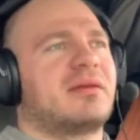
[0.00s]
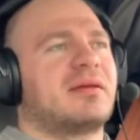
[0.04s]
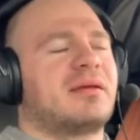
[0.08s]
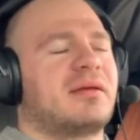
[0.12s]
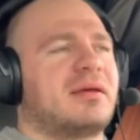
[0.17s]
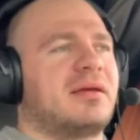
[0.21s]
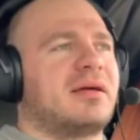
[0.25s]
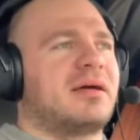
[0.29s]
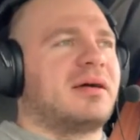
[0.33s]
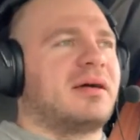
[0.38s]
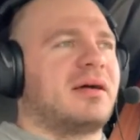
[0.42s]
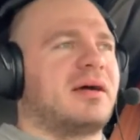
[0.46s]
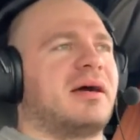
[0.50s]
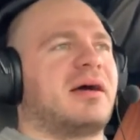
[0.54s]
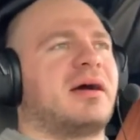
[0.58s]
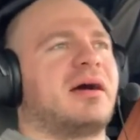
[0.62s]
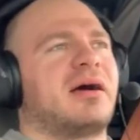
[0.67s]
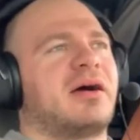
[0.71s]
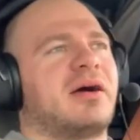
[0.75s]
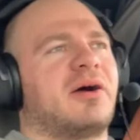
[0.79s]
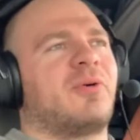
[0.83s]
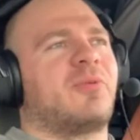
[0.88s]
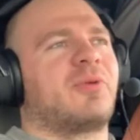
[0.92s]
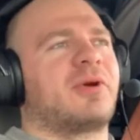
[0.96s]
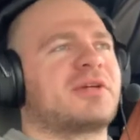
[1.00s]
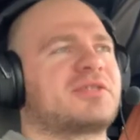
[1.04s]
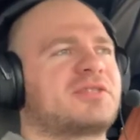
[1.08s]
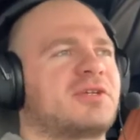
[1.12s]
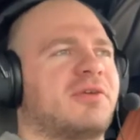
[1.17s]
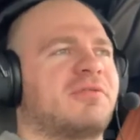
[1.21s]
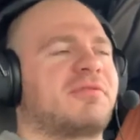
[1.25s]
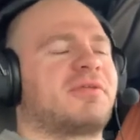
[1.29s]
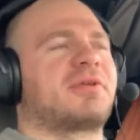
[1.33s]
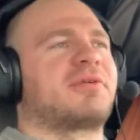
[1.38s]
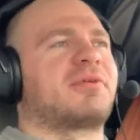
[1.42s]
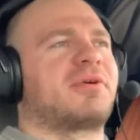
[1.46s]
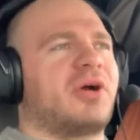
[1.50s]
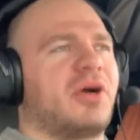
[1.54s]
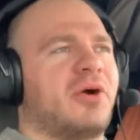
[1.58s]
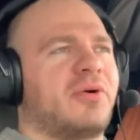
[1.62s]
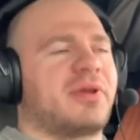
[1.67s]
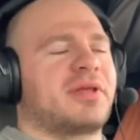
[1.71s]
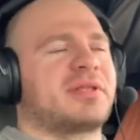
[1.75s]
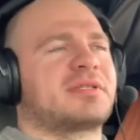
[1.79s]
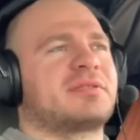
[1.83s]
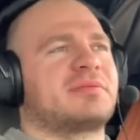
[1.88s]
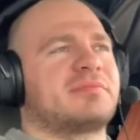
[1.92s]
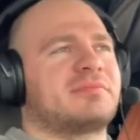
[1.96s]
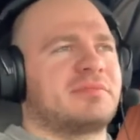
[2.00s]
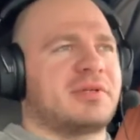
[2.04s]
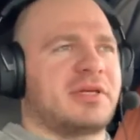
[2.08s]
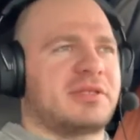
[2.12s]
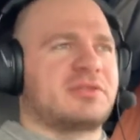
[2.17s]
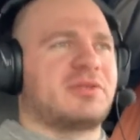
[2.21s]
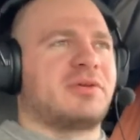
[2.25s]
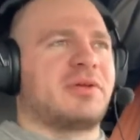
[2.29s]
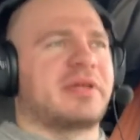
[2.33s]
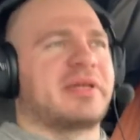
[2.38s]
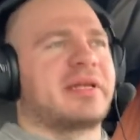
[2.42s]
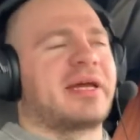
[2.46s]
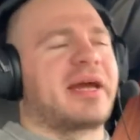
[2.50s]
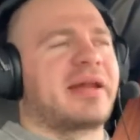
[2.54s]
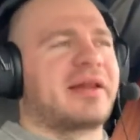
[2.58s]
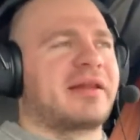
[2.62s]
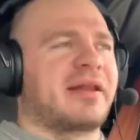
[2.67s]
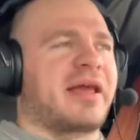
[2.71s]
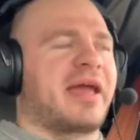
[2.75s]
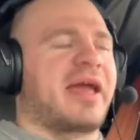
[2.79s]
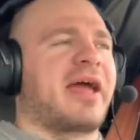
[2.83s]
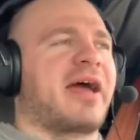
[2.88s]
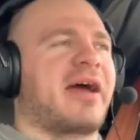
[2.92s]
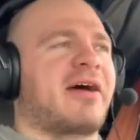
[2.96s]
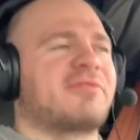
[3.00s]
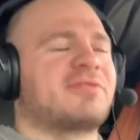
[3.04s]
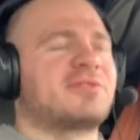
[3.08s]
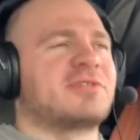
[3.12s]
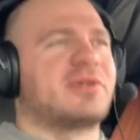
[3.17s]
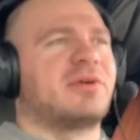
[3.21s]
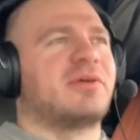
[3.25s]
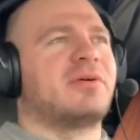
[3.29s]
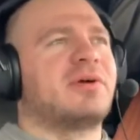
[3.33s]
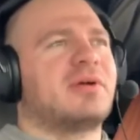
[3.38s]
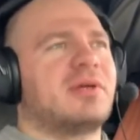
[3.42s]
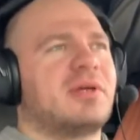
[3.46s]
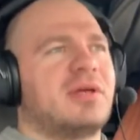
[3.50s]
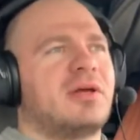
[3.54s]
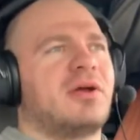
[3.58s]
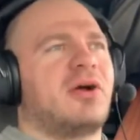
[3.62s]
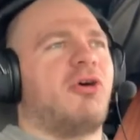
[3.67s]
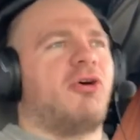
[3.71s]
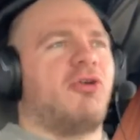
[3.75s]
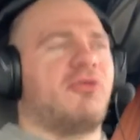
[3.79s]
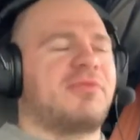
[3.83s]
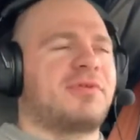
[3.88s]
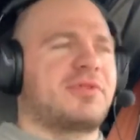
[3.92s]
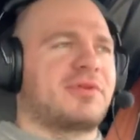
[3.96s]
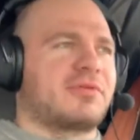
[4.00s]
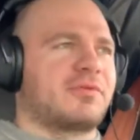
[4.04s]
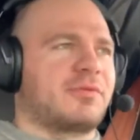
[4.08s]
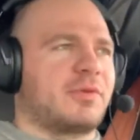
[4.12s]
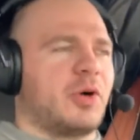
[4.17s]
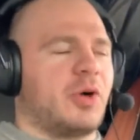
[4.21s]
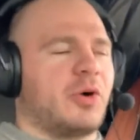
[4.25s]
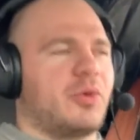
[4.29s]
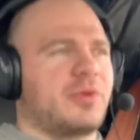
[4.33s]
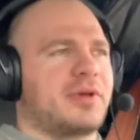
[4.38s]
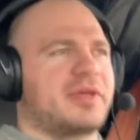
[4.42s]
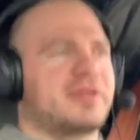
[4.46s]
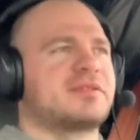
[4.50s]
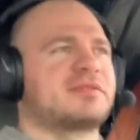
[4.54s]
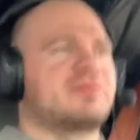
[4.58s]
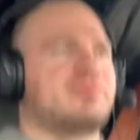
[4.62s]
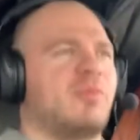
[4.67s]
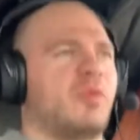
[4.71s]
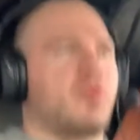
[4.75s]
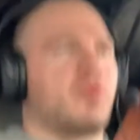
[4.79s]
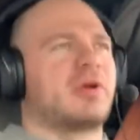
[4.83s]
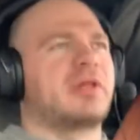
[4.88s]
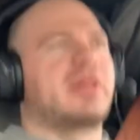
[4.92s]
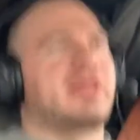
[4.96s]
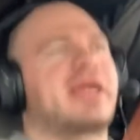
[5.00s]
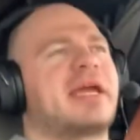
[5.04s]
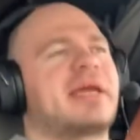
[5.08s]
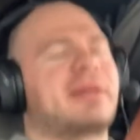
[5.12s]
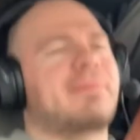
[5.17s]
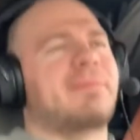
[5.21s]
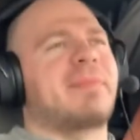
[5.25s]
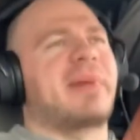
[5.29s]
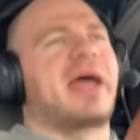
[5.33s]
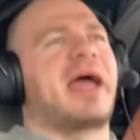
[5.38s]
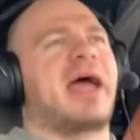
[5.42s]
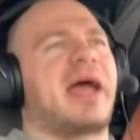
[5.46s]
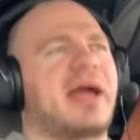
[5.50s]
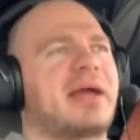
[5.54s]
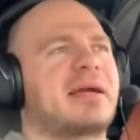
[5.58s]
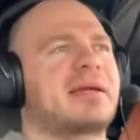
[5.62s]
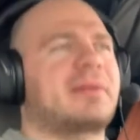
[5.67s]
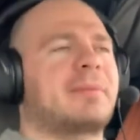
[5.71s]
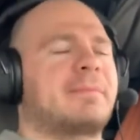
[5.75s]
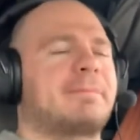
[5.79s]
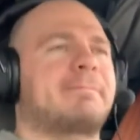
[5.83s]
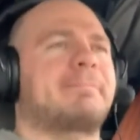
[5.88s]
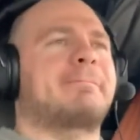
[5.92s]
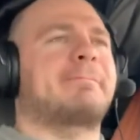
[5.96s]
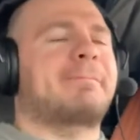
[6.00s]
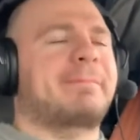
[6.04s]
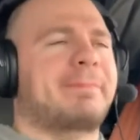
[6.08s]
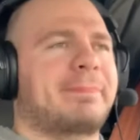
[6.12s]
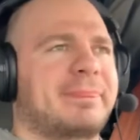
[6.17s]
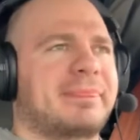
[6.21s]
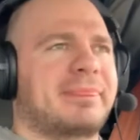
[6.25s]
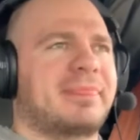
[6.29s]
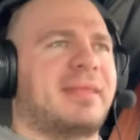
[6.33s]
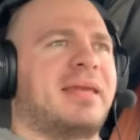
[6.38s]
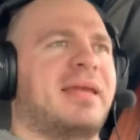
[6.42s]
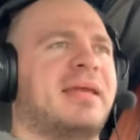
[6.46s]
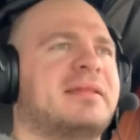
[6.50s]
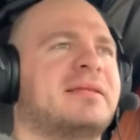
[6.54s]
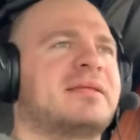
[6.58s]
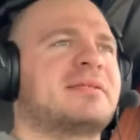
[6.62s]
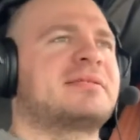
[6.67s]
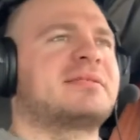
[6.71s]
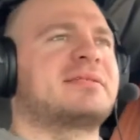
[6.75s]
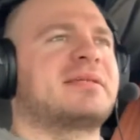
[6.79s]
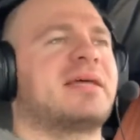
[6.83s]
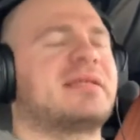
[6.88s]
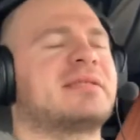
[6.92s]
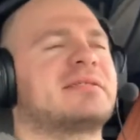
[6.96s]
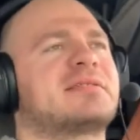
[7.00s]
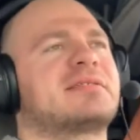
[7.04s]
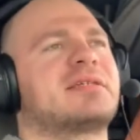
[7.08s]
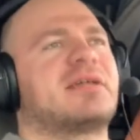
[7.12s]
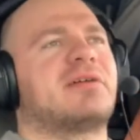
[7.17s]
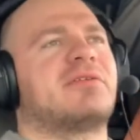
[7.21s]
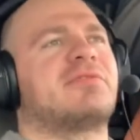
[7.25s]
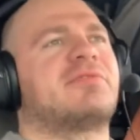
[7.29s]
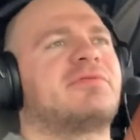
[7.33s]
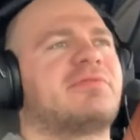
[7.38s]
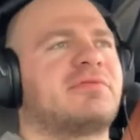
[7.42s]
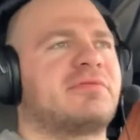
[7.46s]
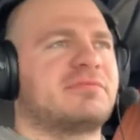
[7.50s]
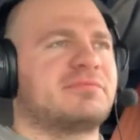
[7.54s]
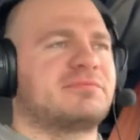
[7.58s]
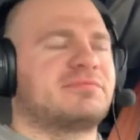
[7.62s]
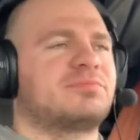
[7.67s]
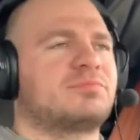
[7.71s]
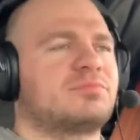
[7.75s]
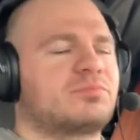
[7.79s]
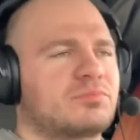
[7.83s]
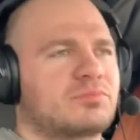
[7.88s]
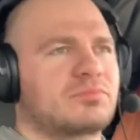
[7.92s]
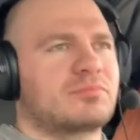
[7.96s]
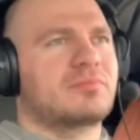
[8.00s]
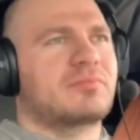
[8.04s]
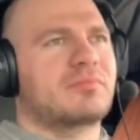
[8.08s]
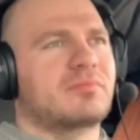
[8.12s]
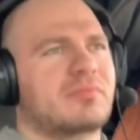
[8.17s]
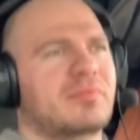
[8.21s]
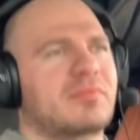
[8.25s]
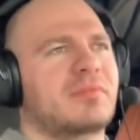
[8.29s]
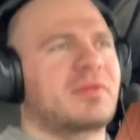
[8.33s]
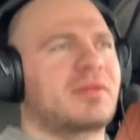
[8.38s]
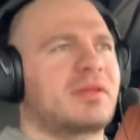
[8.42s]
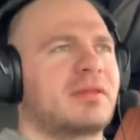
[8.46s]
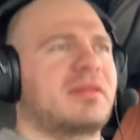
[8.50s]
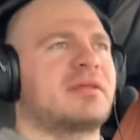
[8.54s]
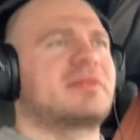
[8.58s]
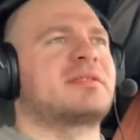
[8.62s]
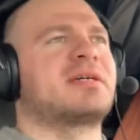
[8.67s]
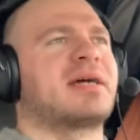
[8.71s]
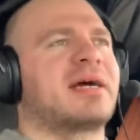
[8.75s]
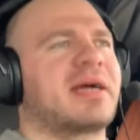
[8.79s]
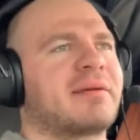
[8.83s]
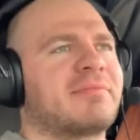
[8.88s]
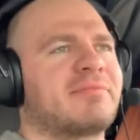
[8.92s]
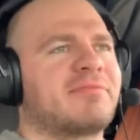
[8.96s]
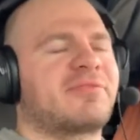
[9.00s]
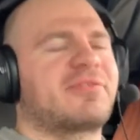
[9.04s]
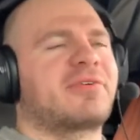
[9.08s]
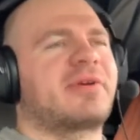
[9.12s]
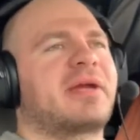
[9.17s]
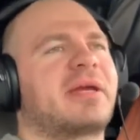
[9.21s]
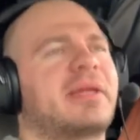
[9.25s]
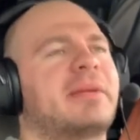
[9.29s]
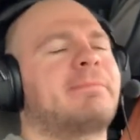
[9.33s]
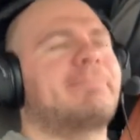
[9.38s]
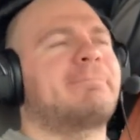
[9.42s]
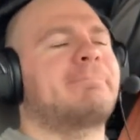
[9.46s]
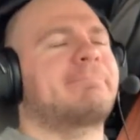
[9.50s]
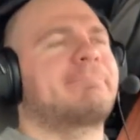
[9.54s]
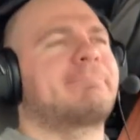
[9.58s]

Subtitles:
Whereas over the road, it's only 9.5. So over the road is more laid back in the sense of the time frame